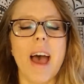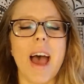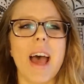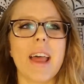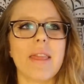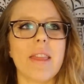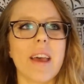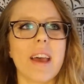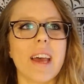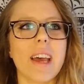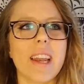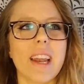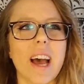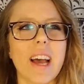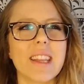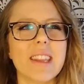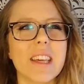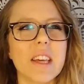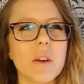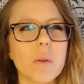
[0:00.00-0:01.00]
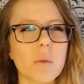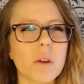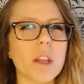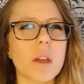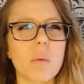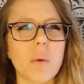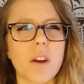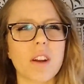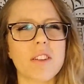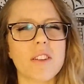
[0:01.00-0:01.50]
And then I didn't
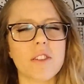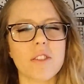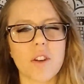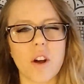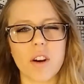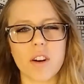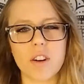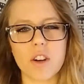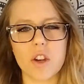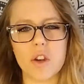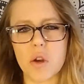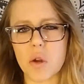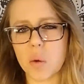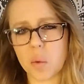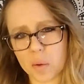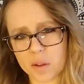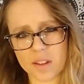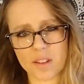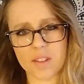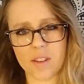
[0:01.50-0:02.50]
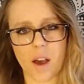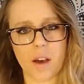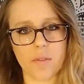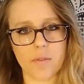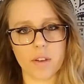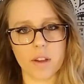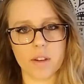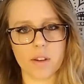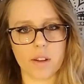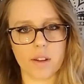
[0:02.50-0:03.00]
really want to start new
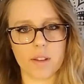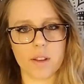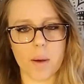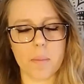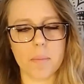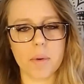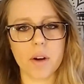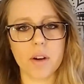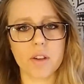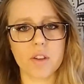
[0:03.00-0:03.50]
stuff in December.